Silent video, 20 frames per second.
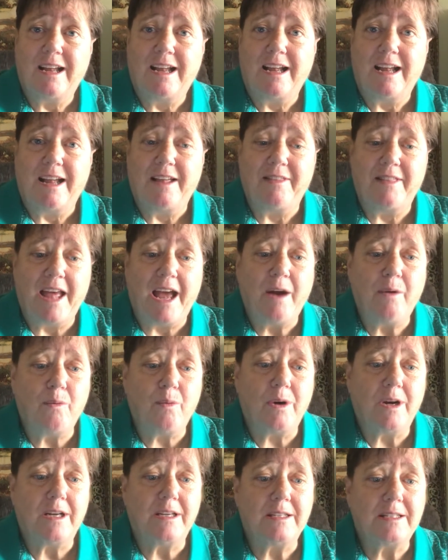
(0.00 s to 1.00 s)
And that
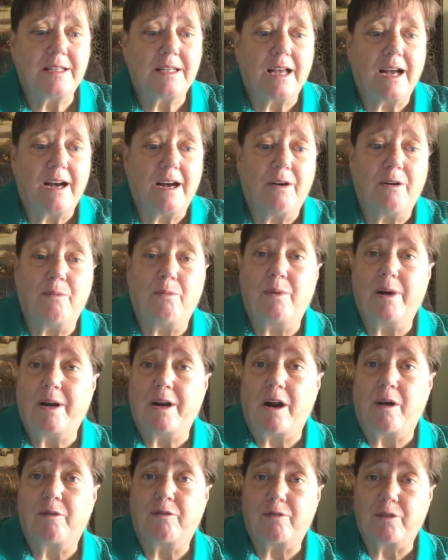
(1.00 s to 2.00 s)
was when
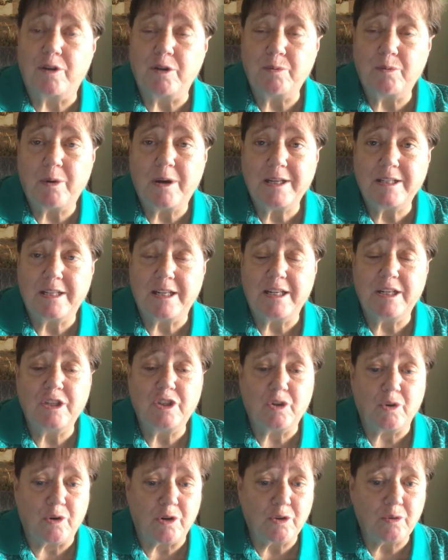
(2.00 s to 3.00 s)
our first president,
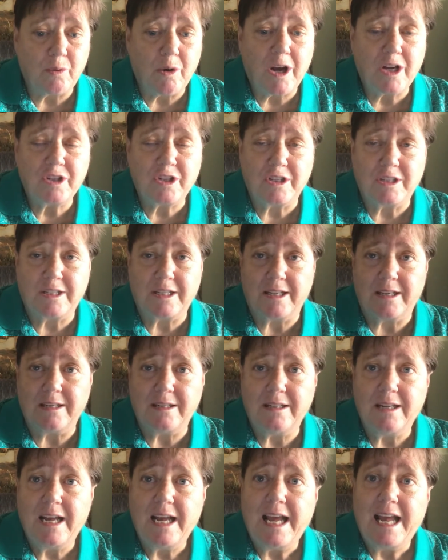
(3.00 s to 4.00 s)
George Washington,
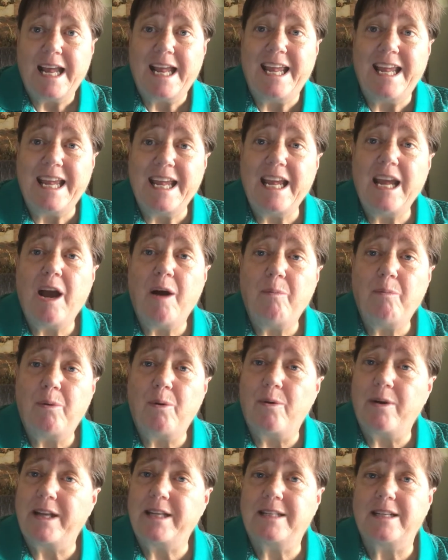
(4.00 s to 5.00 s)
he
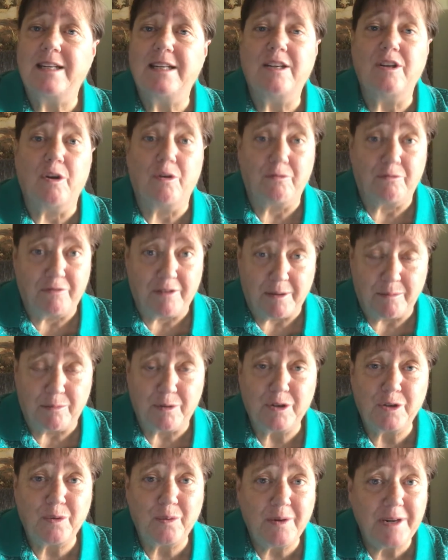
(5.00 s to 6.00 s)
appointed
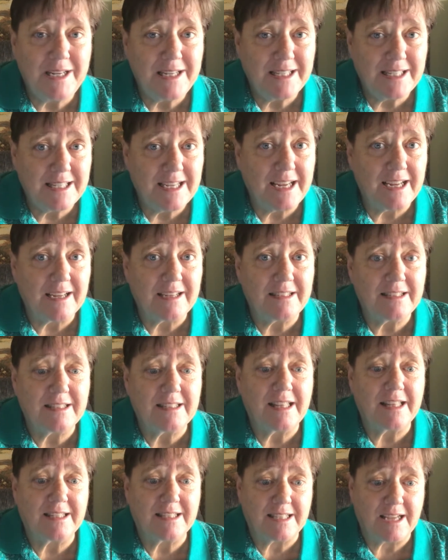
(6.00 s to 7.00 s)
November 26th,
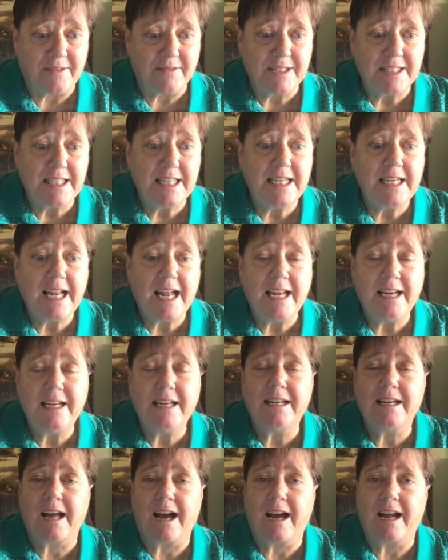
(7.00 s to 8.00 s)

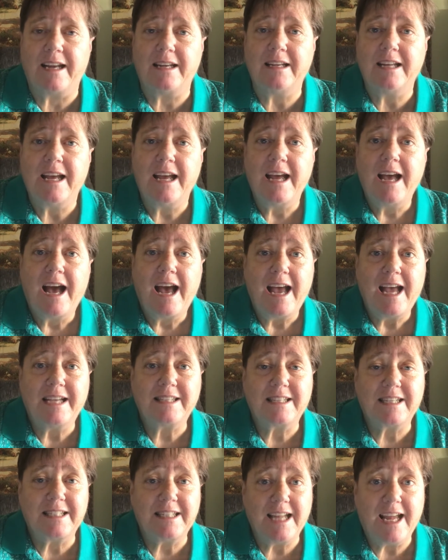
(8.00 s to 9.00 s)
1789,
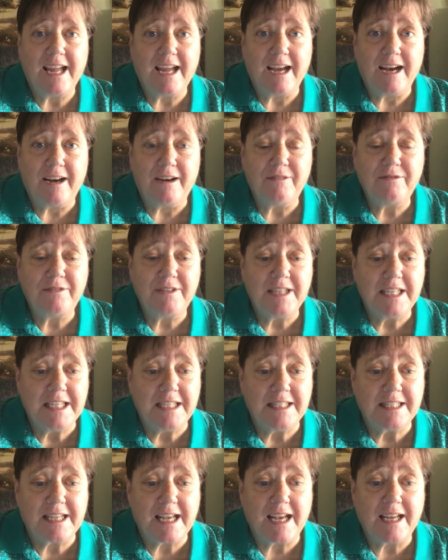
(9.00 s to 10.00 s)
as a day of, he
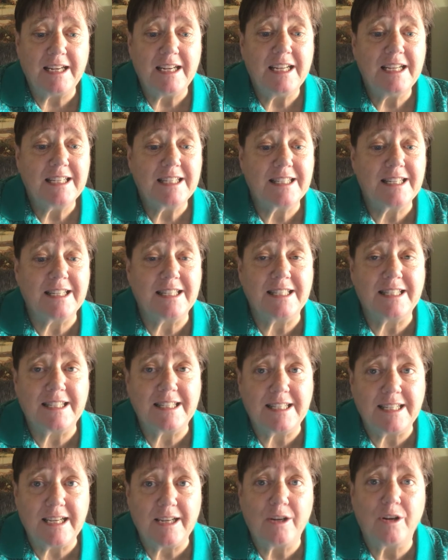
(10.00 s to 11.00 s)
said,
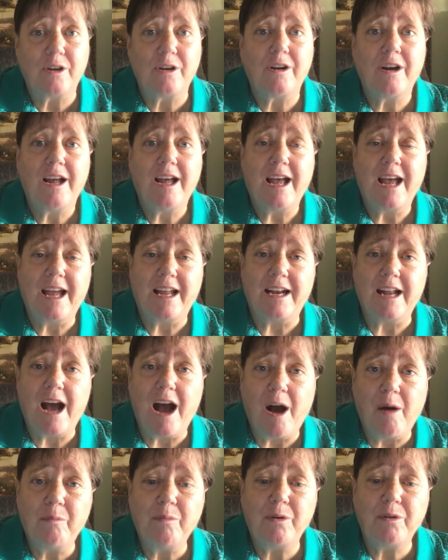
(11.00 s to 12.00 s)
sincere and
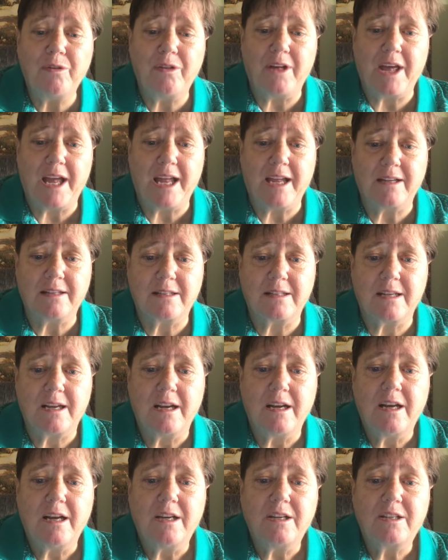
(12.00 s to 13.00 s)
humble thanks
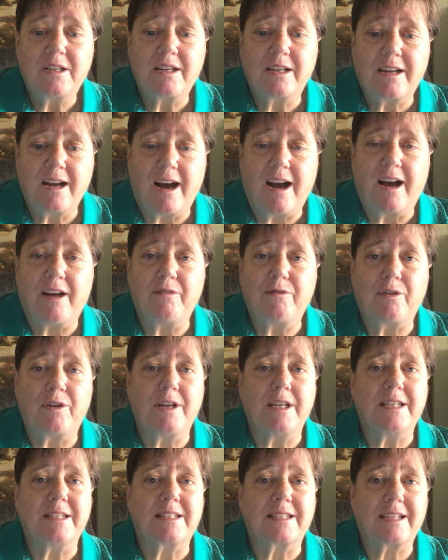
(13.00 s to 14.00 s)
to God for
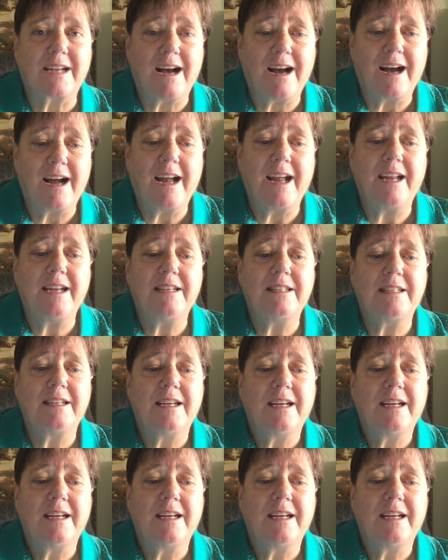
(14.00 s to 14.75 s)
his kind